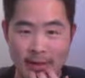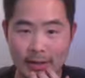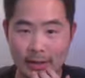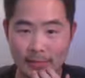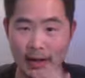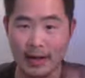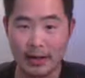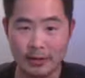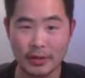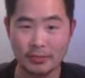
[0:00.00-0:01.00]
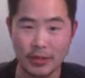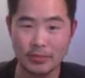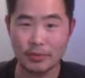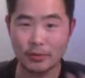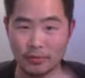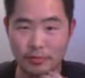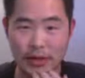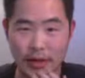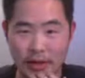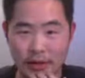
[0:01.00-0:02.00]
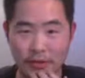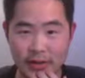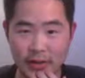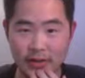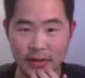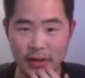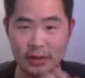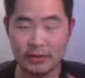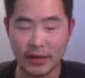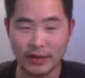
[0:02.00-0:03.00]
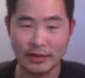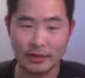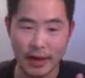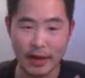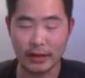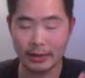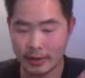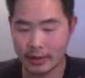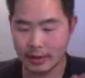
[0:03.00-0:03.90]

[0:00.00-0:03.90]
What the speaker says: but I hear some people, they use it on the Tear of Ancient Dragon.